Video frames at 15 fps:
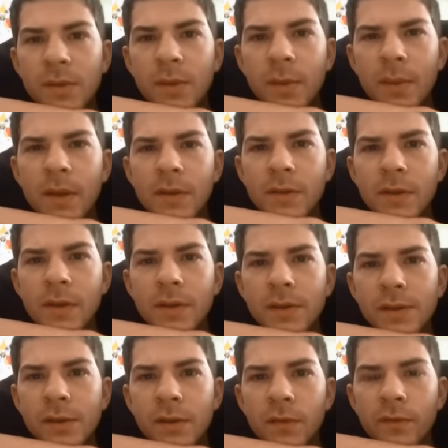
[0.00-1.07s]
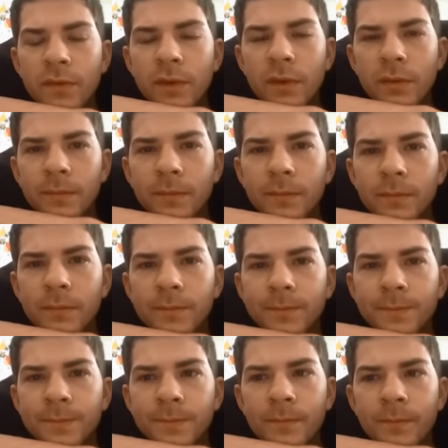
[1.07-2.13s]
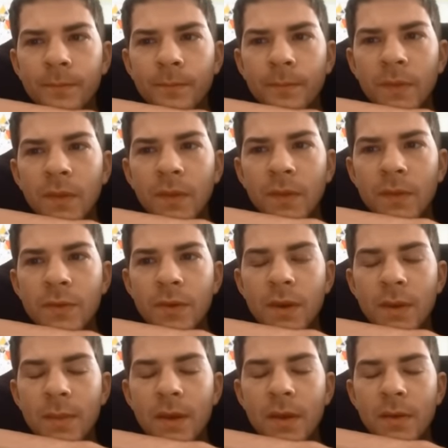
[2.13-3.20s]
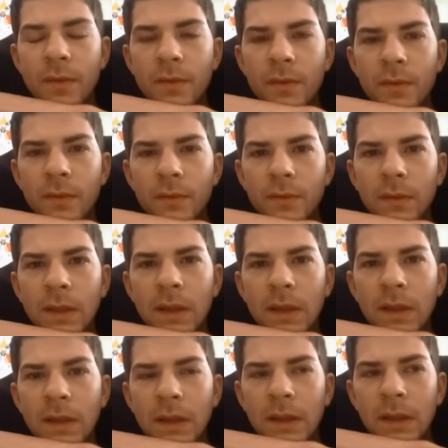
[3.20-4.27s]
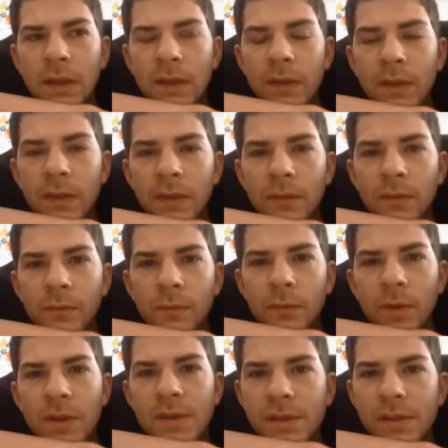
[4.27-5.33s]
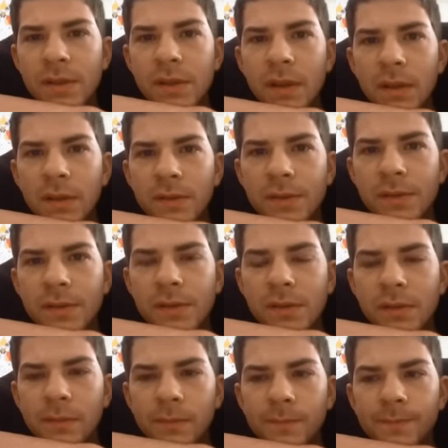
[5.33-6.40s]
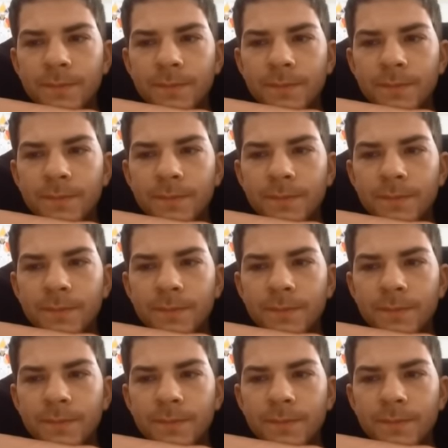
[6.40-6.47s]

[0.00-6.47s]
to sleep on mandrake is no fun. The dry mouth, the restless legs,